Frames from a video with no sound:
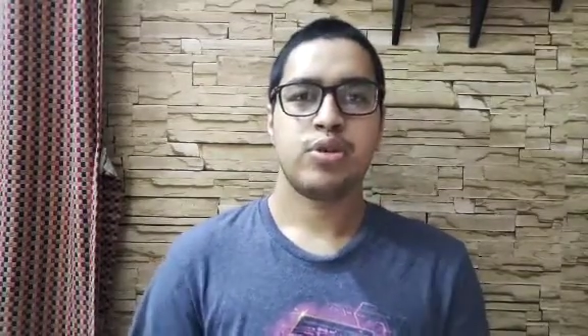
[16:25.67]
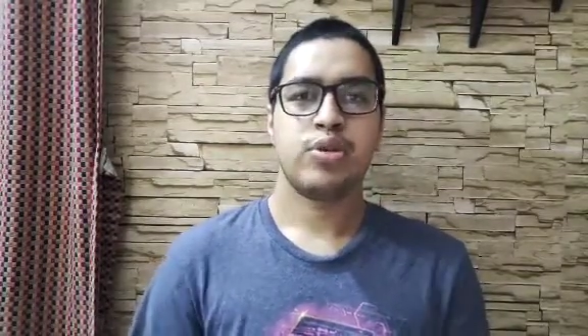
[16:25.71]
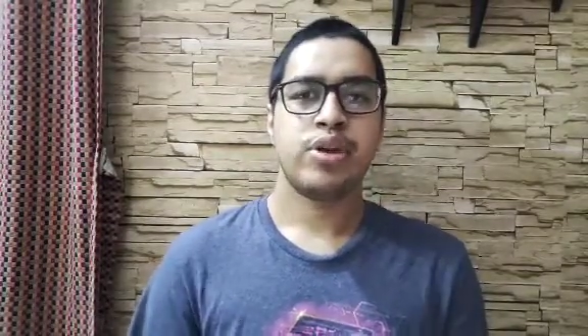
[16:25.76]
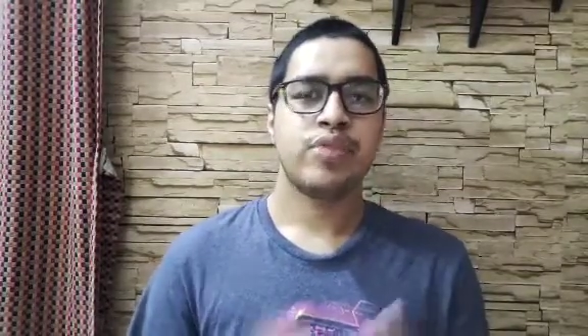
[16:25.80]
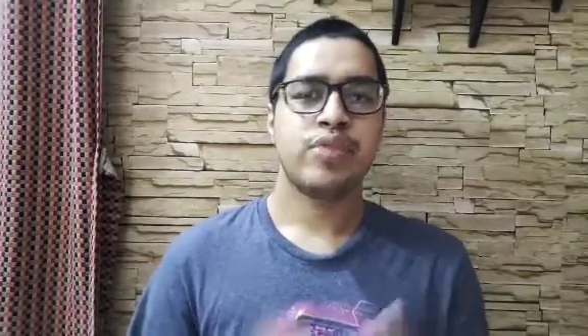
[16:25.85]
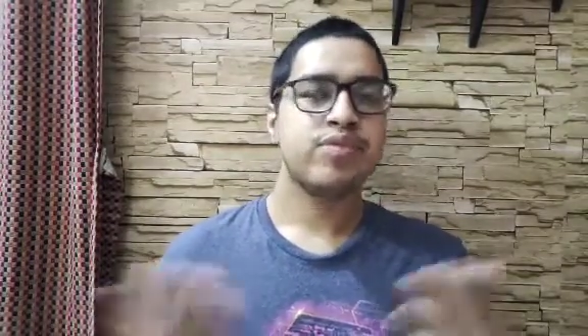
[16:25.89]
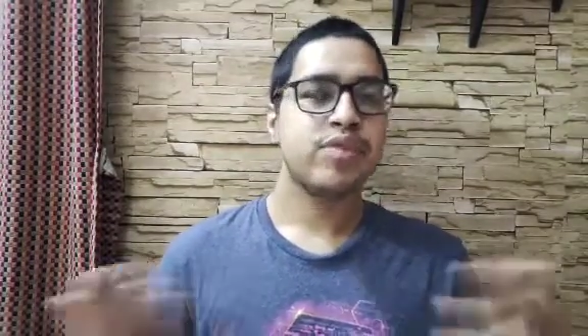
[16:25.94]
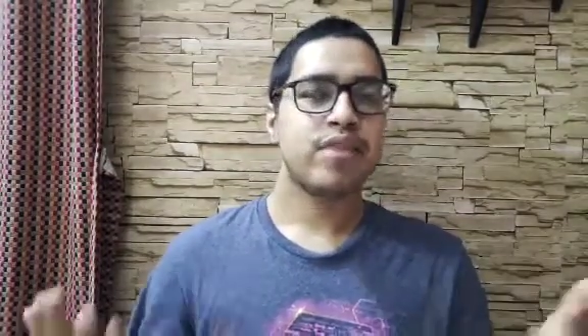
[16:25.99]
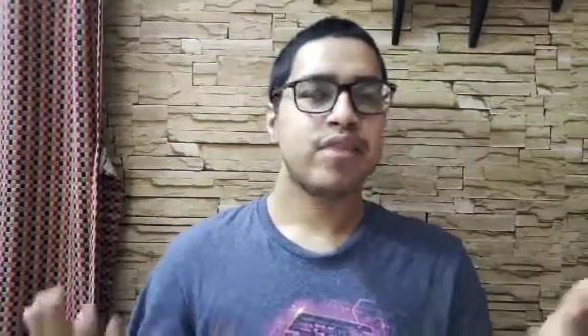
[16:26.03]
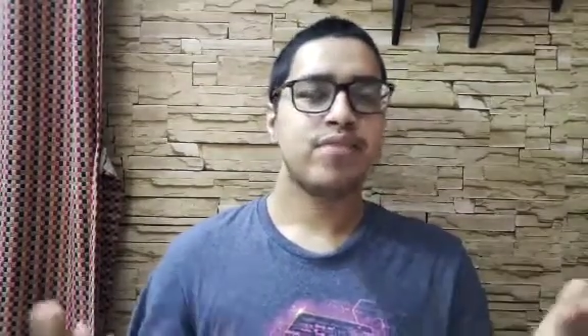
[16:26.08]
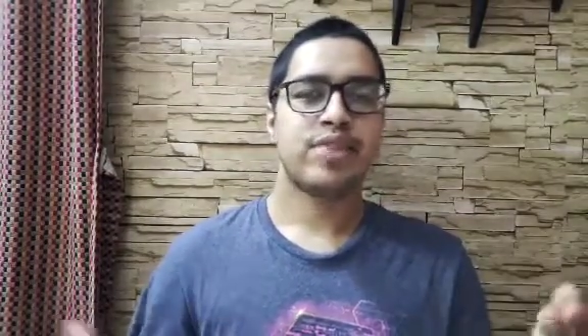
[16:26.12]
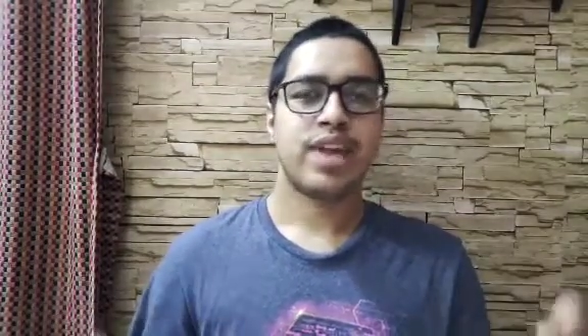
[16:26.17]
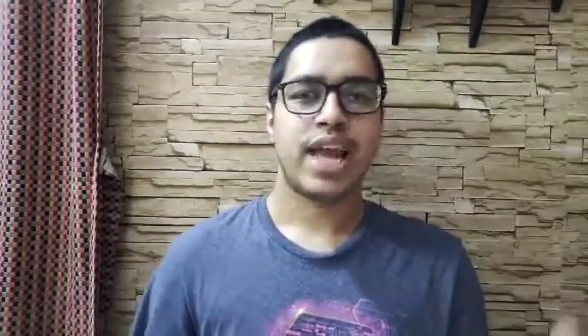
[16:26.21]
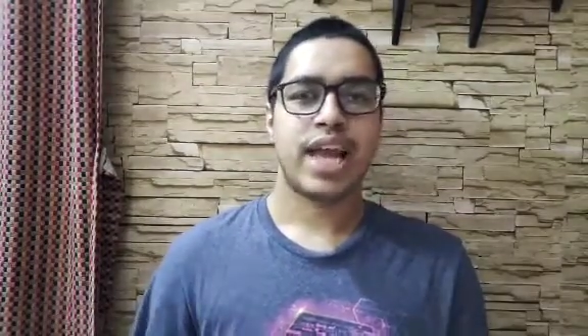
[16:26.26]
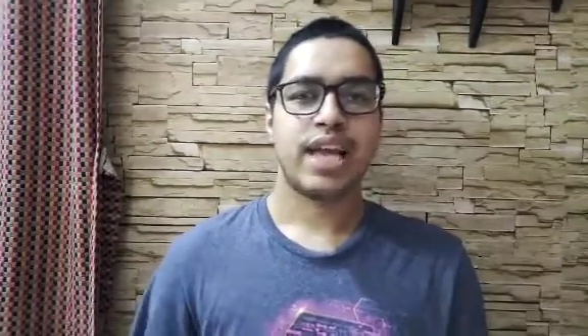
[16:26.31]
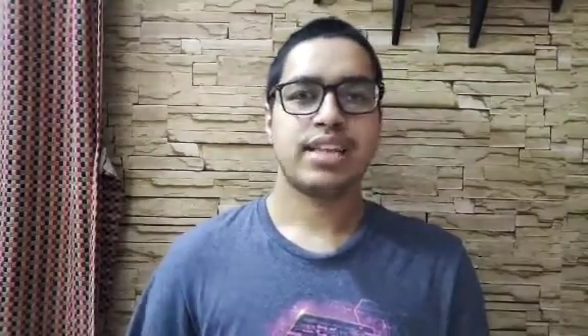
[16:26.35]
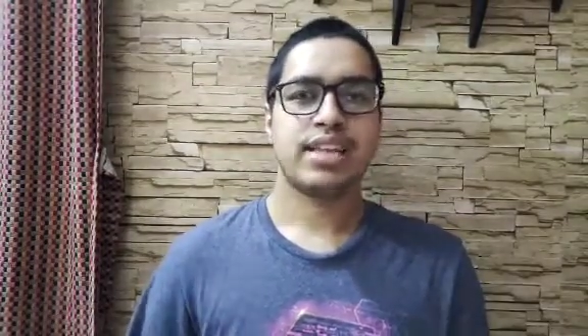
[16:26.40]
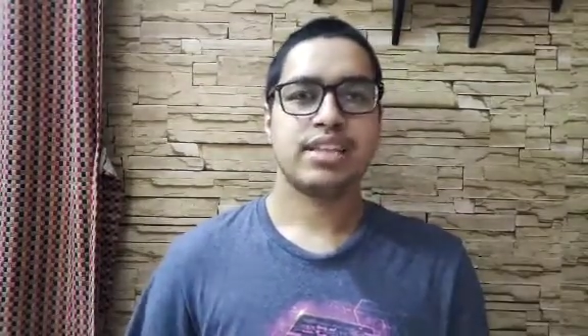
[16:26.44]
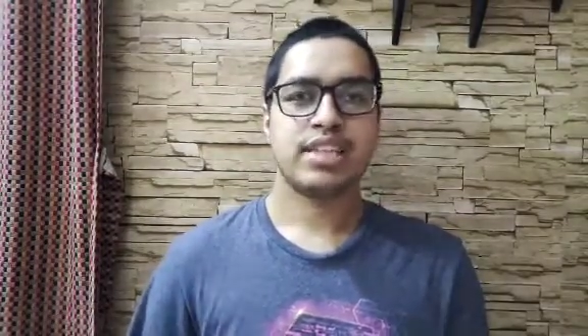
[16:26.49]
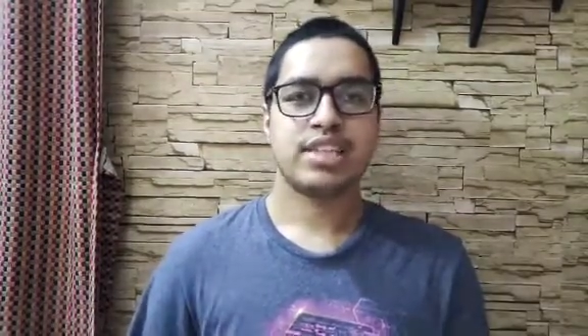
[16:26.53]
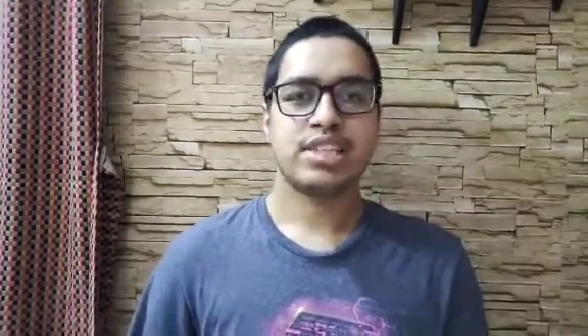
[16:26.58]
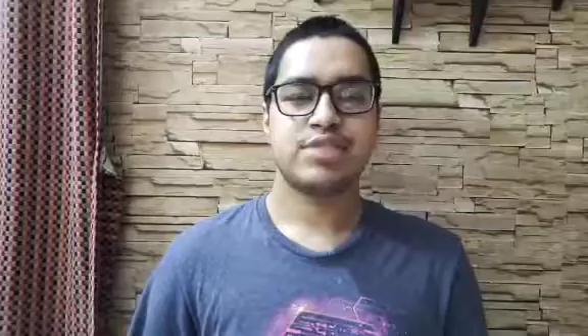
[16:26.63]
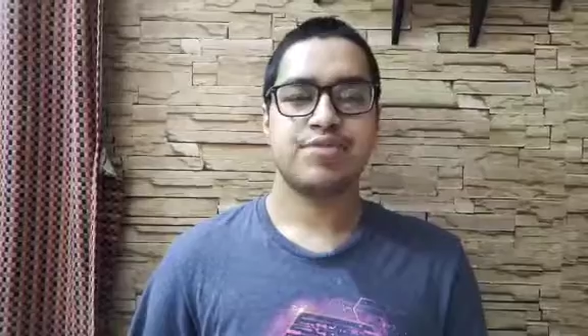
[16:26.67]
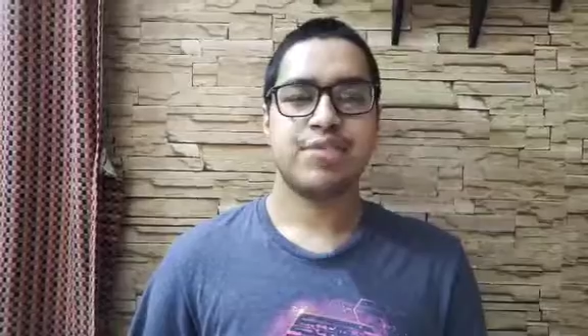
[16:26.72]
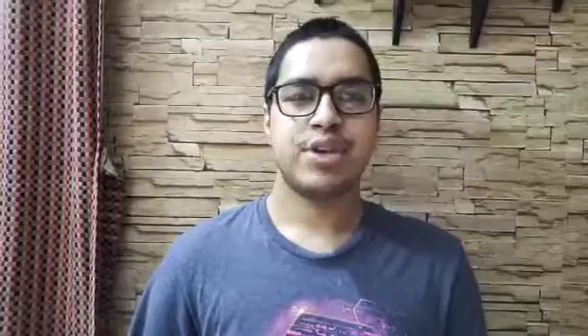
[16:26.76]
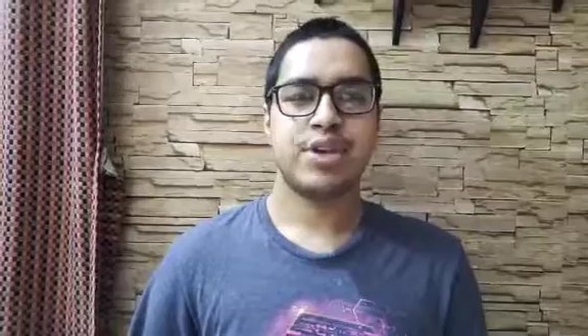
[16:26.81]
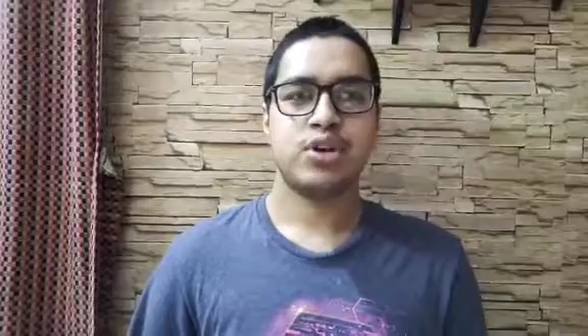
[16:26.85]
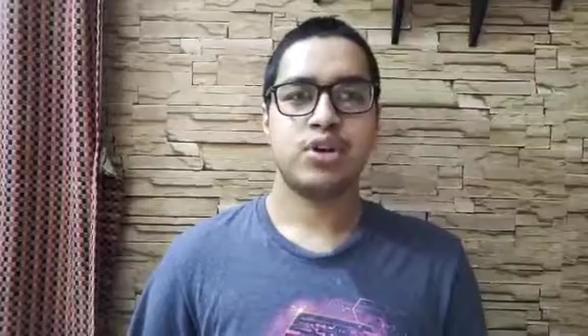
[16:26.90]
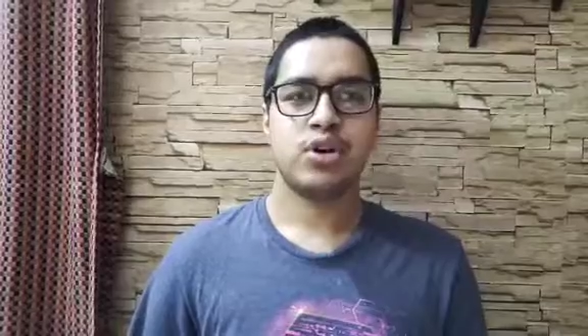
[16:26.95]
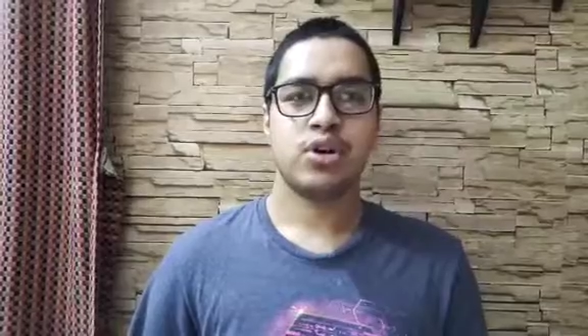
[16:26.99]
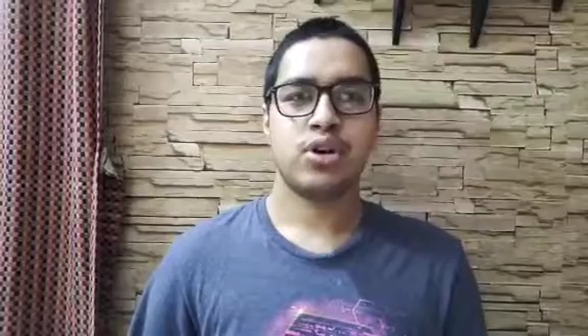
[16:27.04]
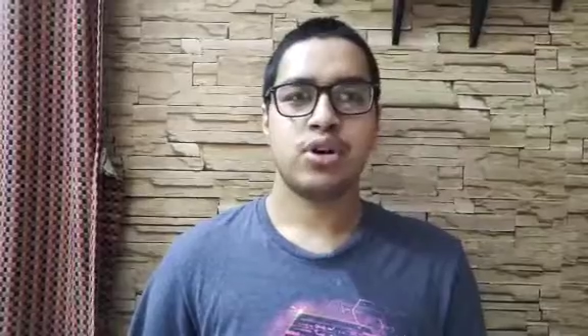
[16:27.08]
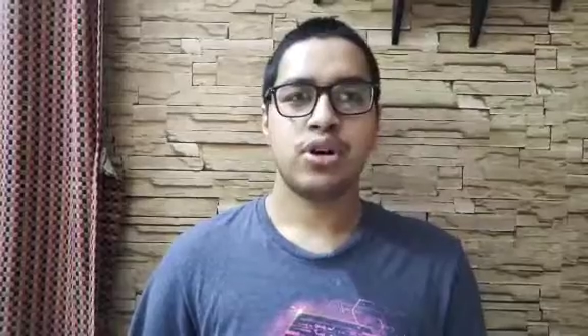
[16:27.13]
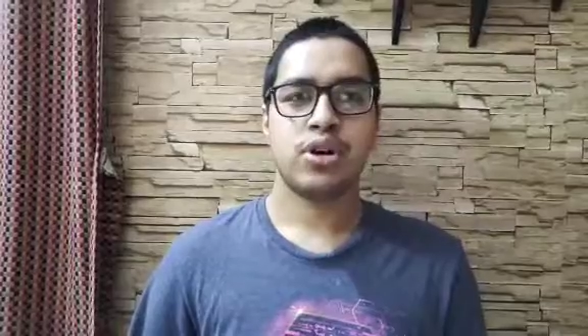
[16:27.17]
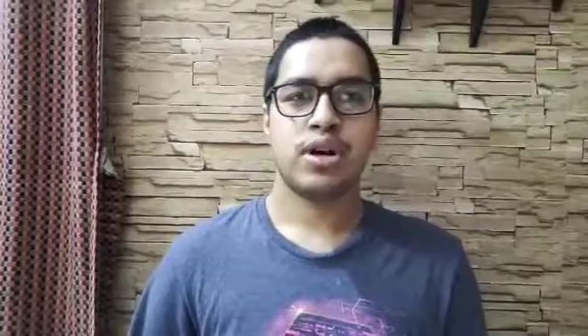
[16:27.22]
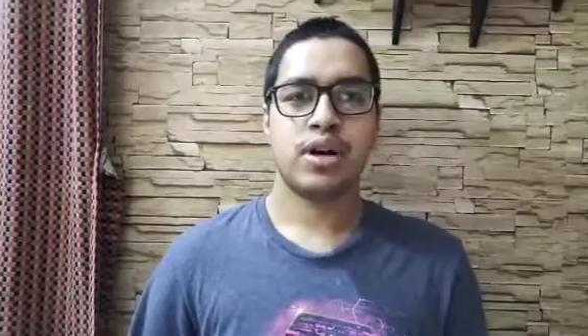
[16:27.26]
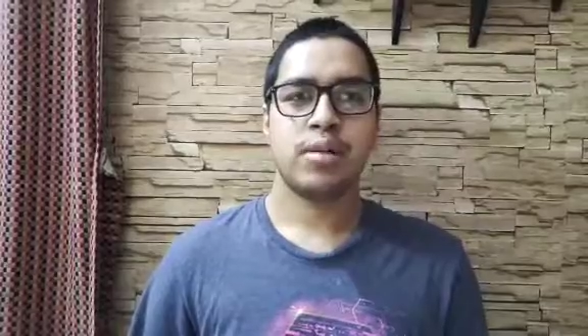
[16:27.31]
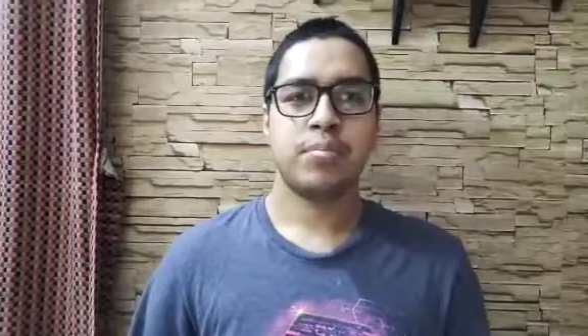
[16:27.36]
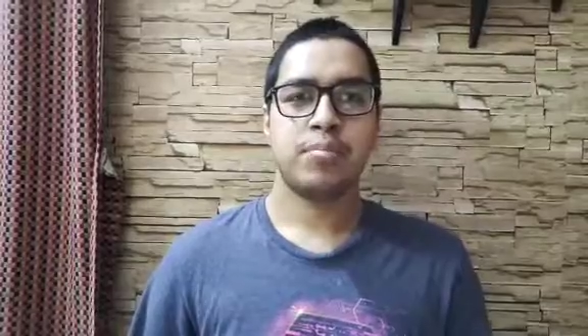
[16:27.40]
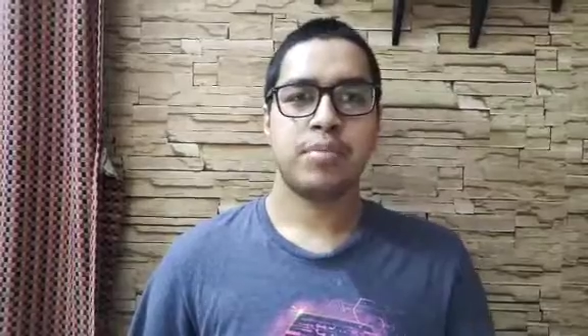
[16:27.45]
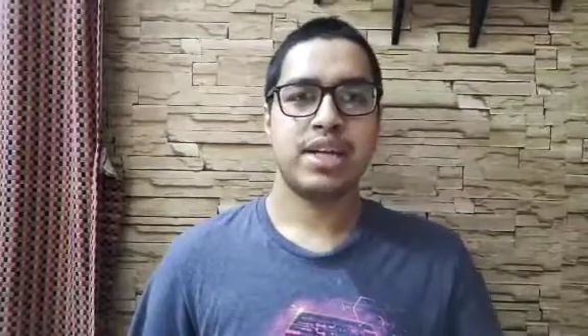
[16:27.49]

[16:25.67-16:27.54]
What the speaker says: if you have liked this video,